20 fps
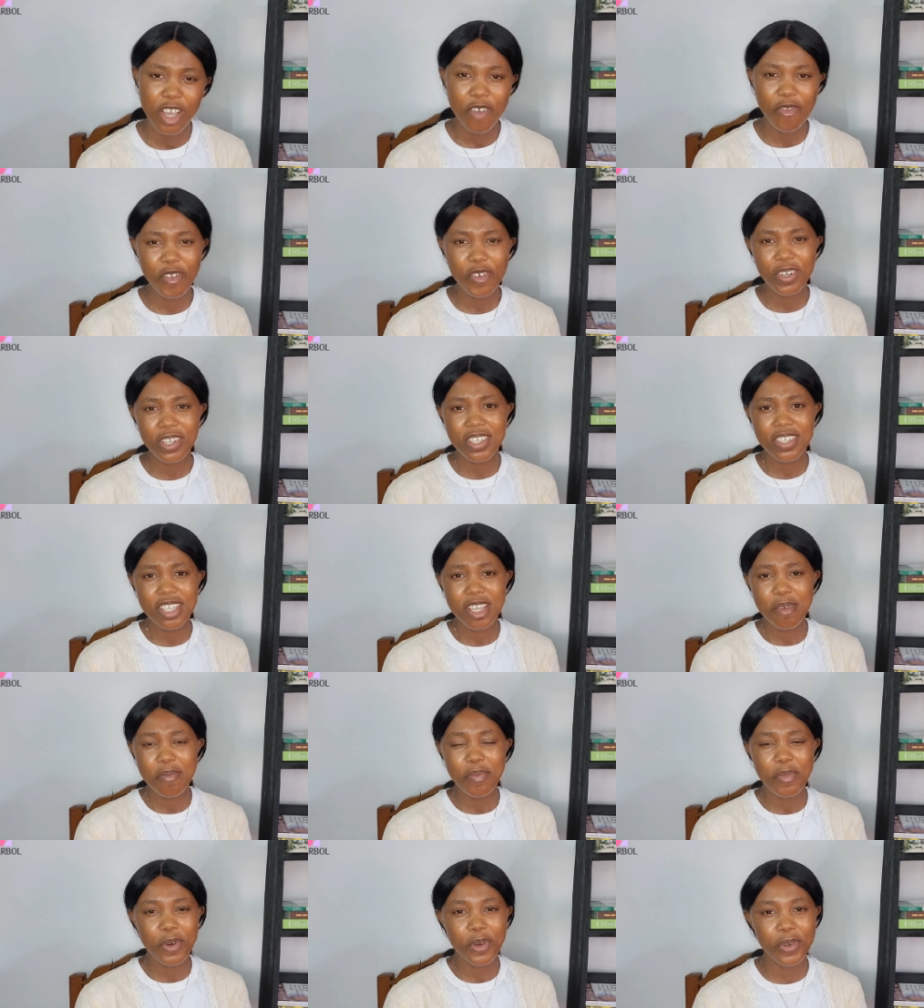For
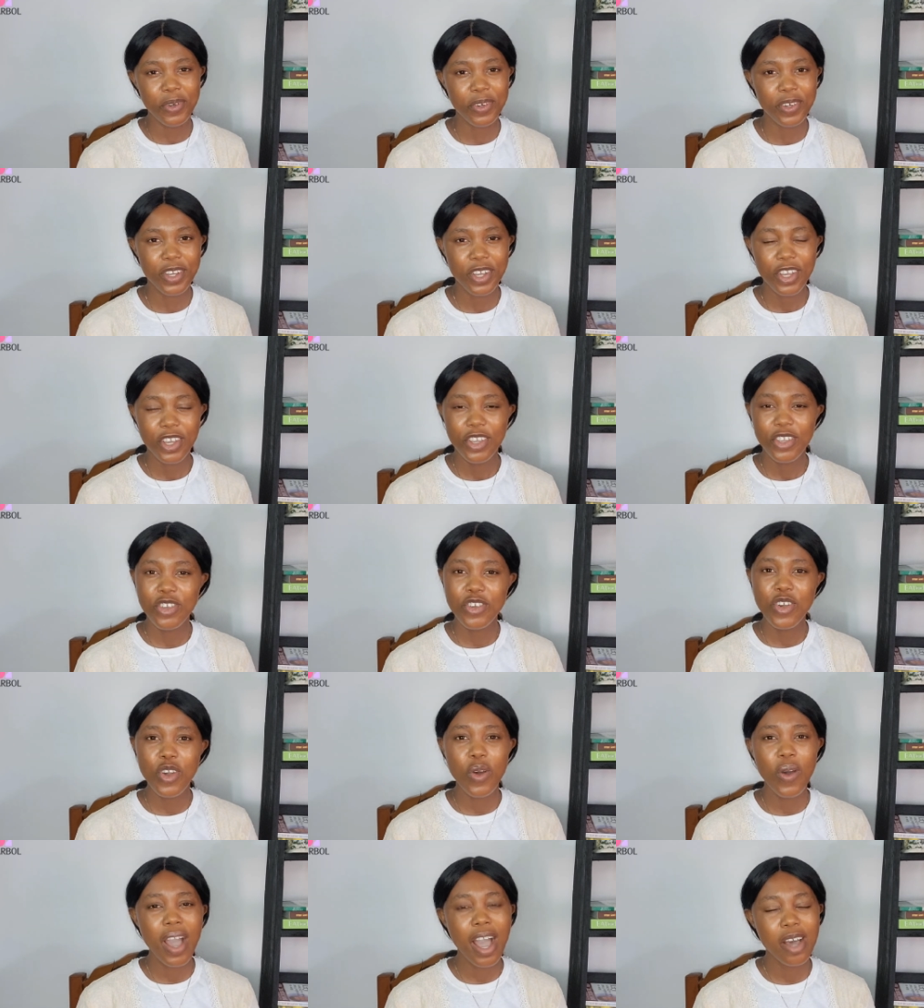example, you
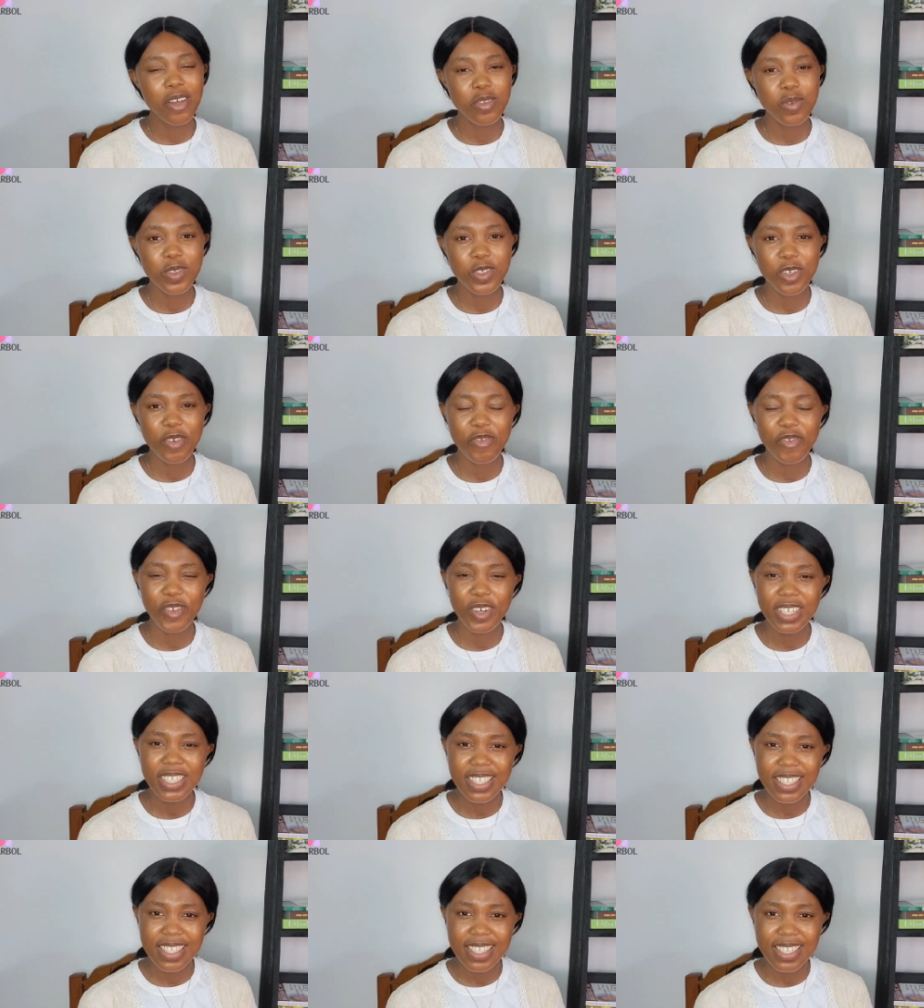go out with your
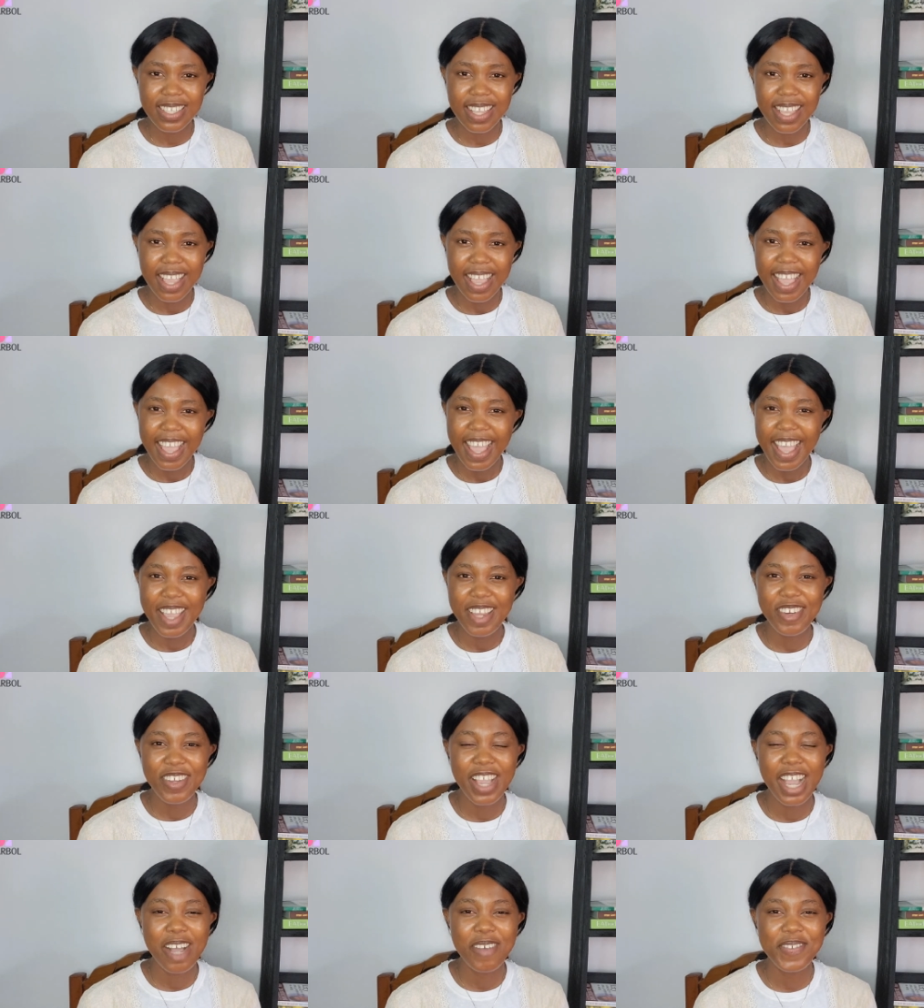friends
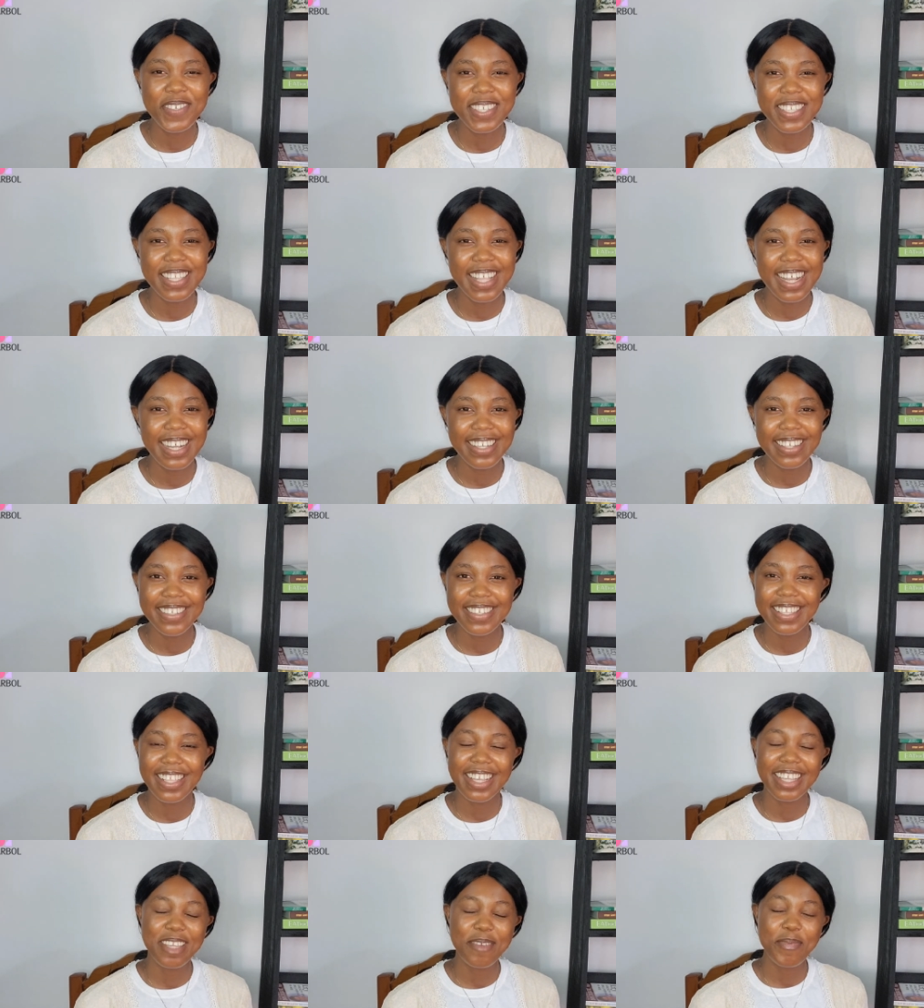and you have snacks
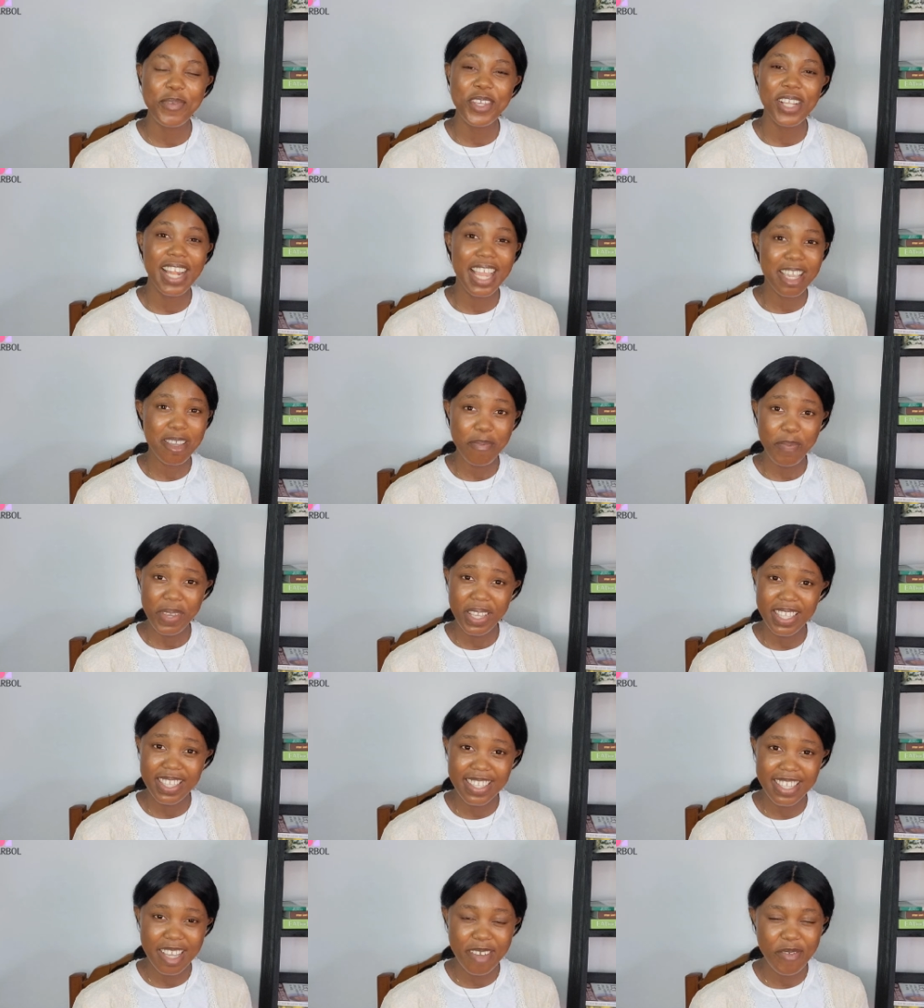like you like
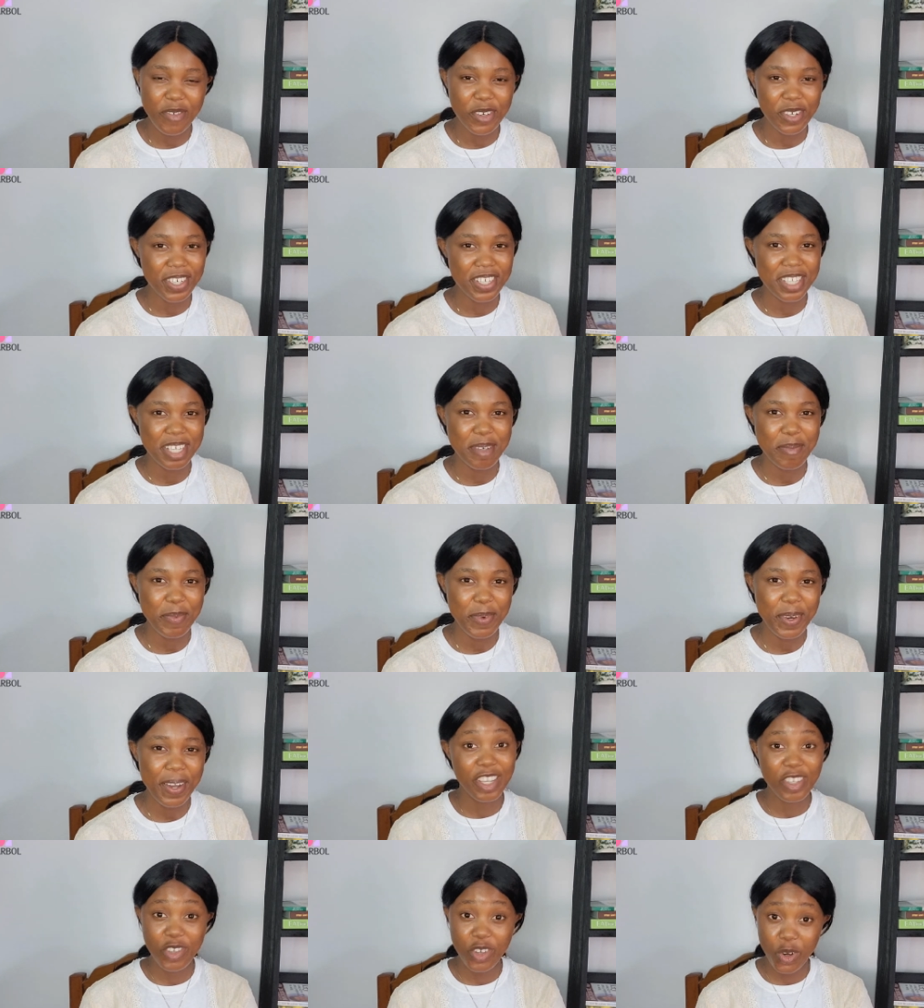pizza, for example,
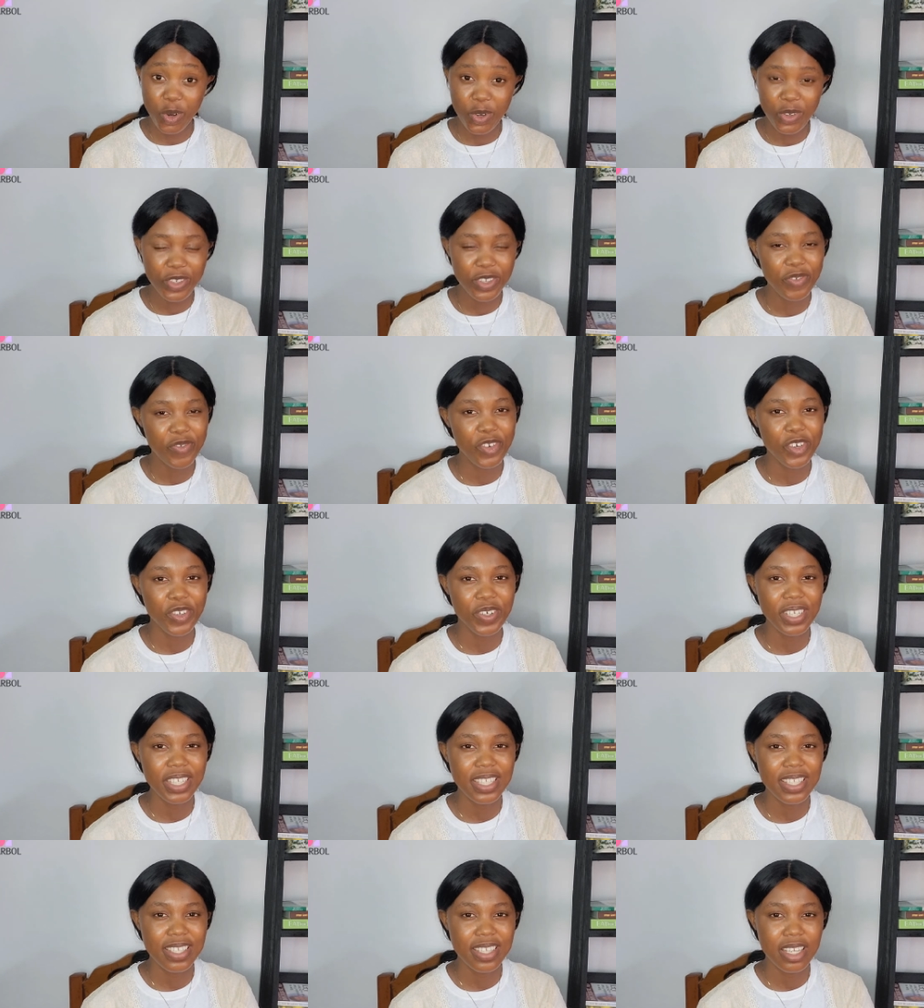and you order for
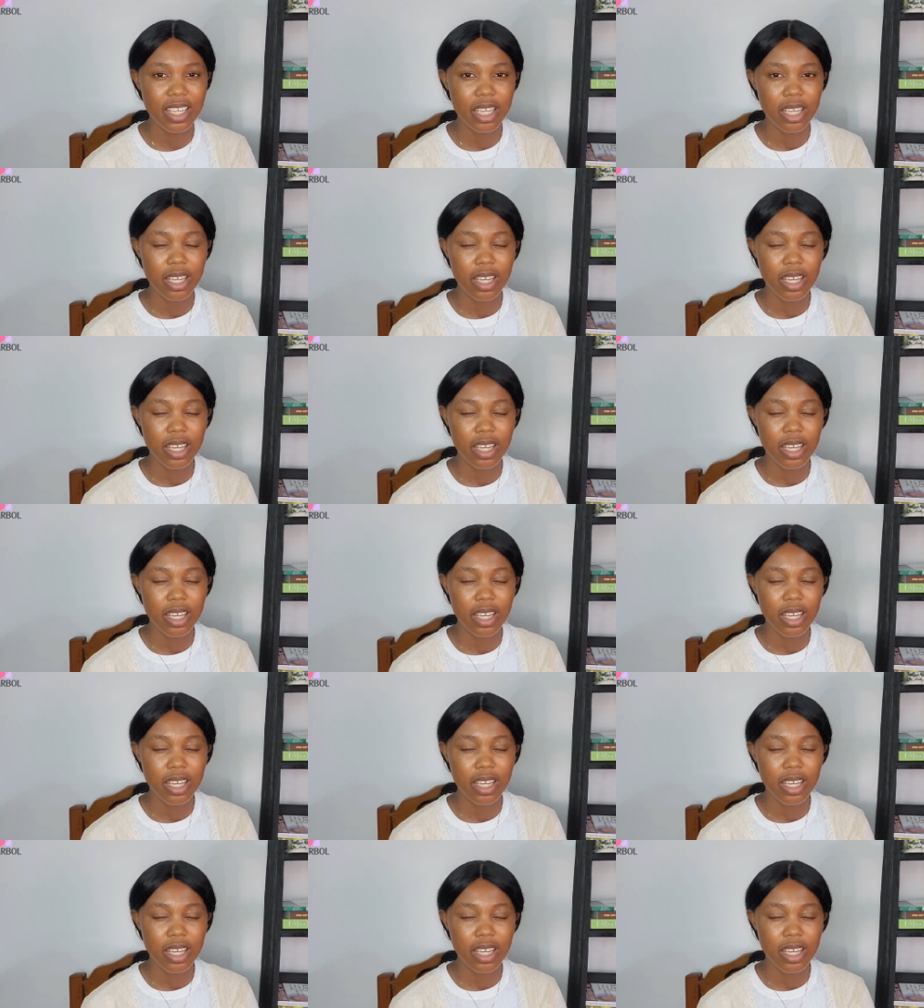it.